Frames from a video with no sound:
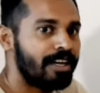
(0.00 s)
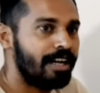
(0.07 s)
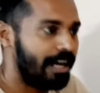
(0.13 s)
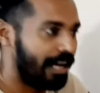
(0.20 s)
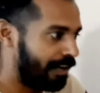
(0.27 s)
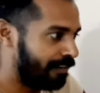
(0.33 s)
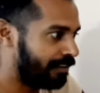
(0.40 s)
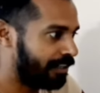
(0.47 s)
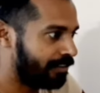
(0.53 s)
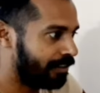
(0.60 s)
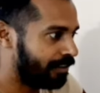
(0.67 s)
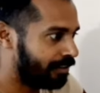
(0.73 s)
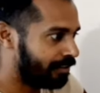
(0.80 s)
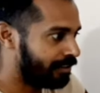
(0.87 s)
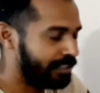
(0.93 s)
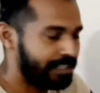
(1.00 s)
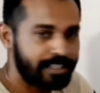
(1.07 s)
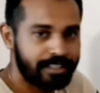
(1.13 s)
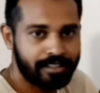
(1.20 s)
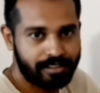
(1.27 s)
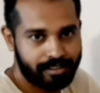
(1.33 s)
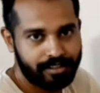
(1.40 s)
I will give that
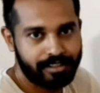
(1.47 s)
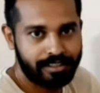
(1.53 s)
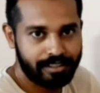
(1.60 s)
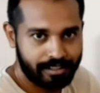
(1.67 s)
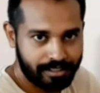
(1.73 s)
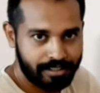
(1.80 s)
link in